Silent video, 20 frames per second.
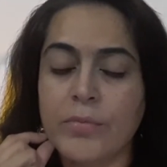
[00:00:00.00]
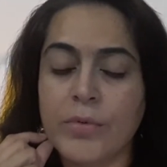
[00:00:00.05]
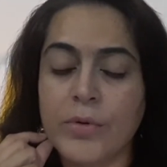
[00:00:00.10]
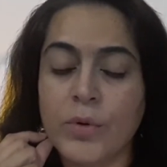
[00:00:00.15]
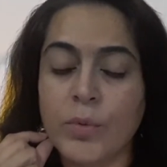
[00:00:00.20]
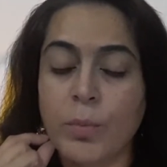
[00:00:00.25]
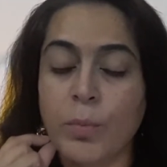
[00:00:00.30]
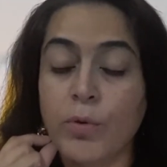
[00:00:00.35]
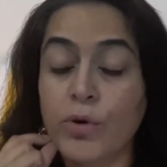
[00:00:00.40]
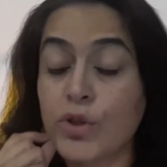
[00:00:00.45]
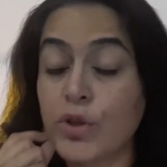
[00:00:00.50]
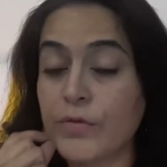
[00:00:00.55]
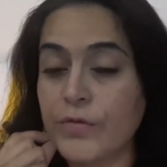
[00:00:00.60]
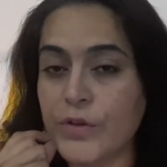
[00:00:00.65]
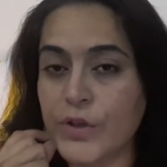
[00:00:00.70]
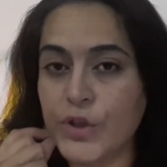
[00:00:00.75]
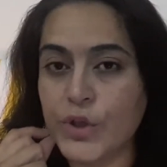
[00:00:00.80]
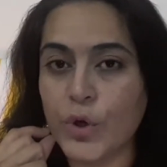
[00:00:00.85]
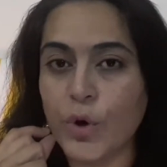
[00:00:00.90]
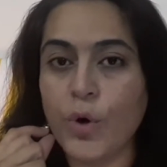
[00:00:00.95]
motion of
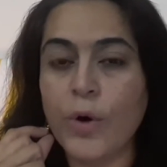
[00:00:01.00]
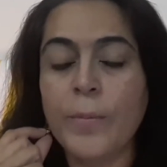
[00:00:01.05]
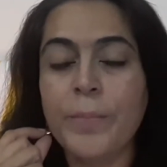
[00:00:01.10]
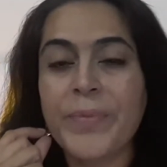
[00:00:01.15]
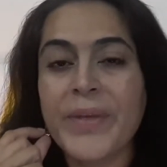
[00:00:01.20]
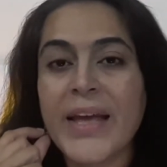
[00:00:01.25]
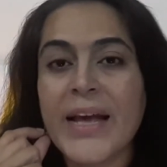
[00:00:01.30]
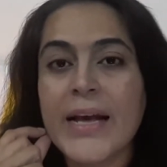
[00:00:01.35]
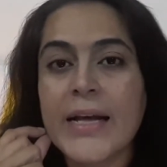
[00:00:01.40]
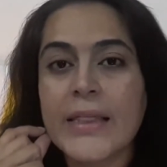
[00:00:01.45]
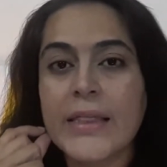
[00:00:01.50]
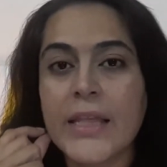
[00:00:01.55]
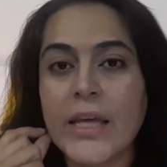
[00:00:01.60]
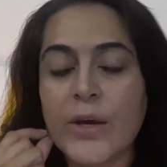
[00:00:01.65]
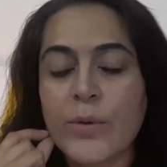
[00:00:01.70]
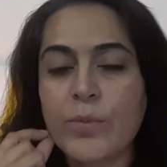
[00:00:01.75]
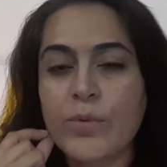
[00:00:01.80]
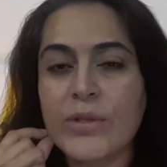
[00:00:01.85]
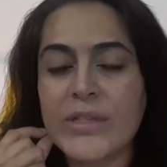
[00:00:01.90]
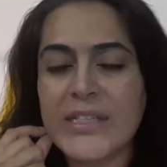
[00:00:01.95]
the jaw,
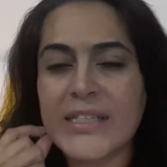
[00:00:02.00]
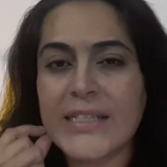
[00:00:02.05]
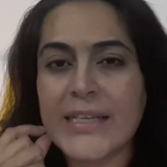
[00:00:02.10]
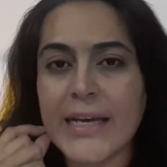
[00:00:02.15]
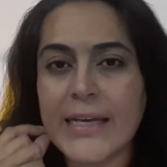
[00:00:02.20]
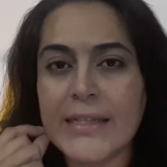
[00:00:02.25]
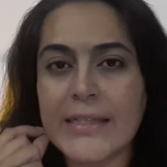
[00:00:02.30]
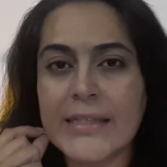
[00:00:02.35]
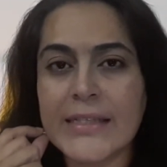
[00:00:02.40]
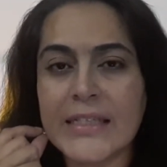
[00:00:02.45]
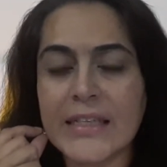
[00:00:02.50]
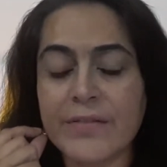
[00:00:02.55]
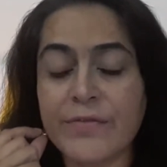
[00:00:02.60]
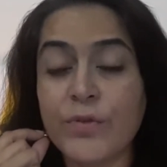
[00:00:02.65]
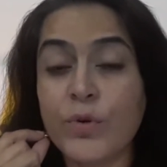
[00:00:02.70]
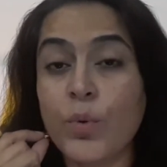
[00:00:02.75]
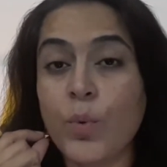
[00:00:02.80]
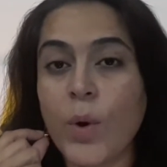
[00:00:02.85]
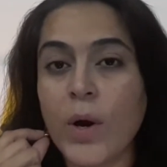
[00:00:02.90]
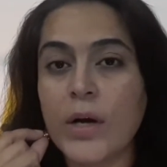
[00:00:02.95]
they would sense
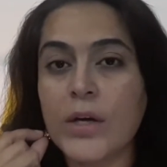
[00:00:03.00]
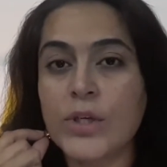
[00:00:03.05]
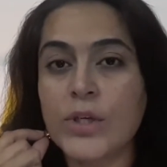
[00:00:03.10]
if you are